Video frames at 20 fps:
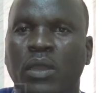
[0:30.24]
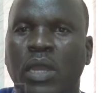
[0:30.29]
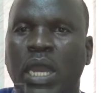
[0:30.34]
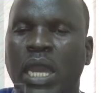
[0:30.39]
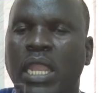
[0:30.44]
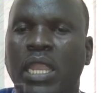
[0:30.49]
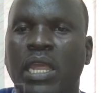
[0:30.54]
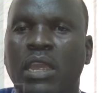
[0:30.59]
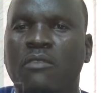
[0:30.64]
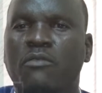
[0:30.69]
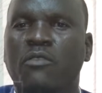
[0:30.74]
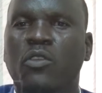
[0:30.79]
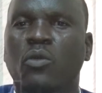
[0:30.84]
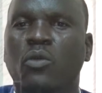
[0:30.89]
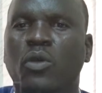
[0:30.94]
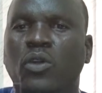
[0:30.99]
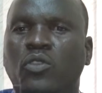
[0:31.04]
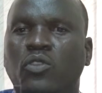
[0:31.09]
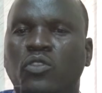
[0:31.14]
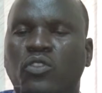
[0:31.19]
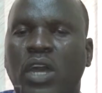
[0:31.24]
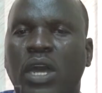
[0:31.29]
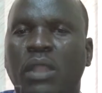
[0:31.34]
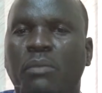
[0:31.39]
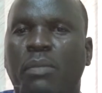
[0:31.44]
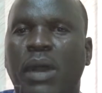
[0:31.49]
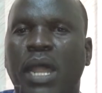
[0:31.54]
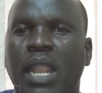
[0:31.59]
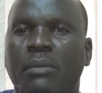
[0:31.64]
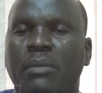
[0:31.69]
And if you want to
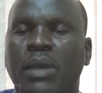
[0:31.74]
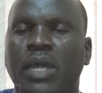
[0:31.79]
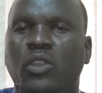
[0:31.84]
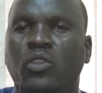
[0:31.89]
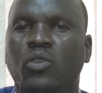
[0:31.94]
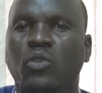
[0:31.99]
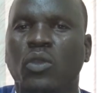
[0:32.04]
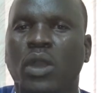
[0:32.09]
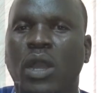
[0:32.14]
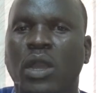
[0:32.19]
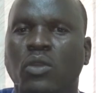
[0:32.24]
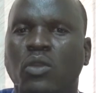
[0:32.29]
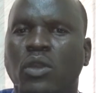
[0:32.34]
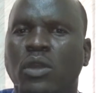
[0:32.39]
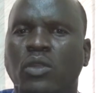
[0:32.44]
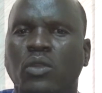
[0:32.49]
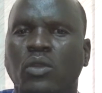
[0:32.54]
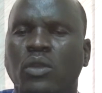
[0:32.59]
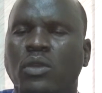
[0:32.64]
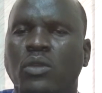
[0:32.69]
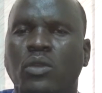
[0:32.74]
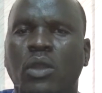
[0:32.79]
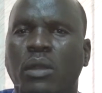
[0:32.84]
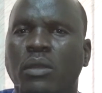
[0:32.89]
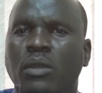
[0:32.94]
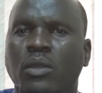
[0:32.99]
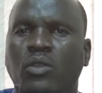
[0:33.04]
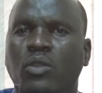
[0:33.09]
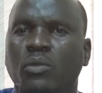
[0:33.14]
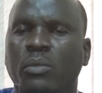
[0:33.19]
turn Parliament
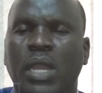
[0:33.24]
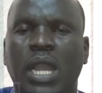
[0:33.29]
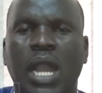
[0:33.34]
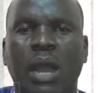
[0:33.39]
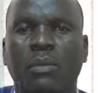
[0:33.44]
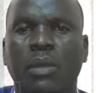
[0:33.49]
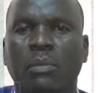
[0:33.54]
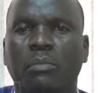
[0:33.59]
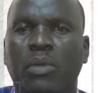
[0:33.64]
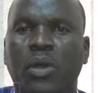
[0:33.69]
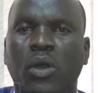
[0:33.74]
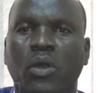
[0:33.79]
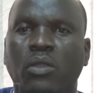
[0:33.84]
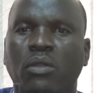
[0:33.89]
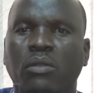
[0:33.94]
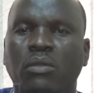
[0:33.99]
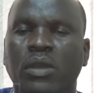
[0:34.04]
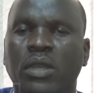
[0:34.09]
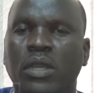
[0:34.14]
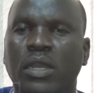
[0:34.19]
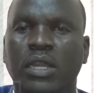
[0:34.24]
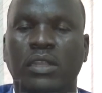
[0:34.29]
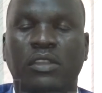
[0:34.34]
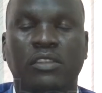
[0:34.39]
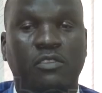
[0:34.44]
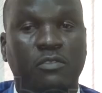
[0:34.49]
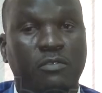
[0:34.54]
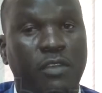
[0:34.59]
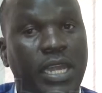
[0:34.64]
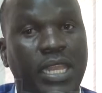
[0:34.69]
to to become a bond,
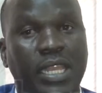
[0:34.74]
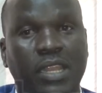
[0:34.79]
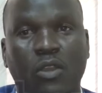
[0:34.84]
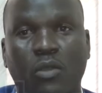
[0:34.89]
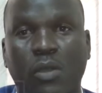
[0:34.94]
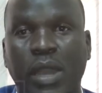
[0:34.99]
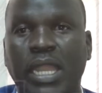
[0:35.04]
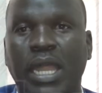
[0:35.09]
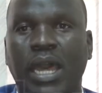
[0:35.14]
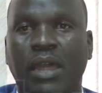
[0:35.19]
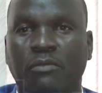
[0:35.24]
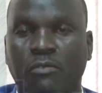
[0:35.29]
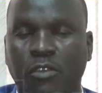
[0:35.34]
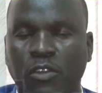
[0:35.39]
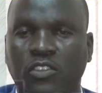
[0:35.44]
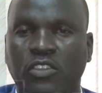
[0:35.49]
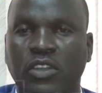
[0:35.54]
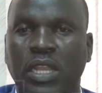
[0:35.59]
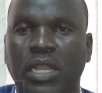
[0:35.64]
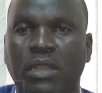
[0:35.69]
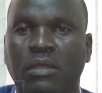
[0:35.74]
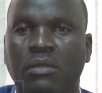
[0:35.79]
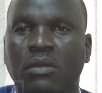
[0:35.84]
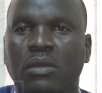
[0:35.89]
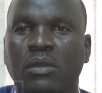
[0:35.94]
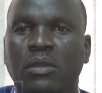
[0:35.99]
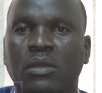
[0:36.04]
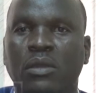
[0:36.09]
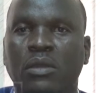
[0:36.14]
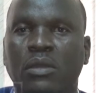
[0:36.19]
it is quite unfortunate.
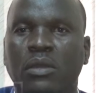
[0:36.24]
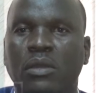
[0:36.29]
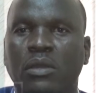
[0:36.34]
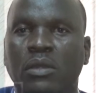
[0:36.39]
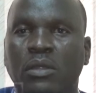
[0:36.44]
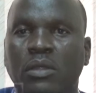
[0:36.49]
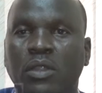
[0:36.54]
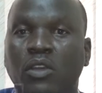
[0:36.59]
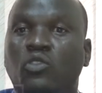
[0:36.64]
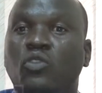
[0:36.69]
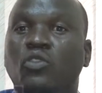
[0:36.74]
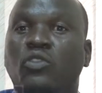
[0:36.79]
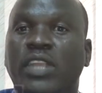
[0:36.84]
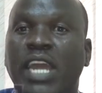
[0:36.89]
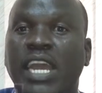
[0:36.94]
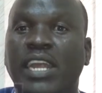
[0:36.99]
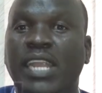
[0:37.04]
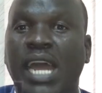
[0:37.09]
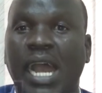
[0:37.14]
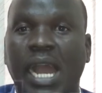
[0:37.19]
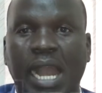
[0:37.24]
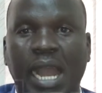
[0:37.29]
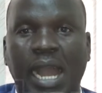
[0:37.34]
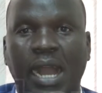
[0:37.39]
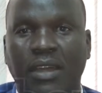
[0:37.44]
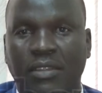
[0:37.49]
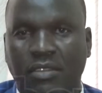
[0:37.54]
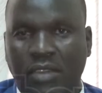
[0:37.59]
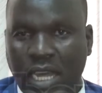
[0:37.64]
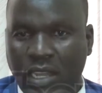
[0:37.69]
They should take their
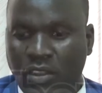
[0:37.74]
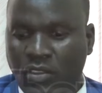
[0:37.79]
cars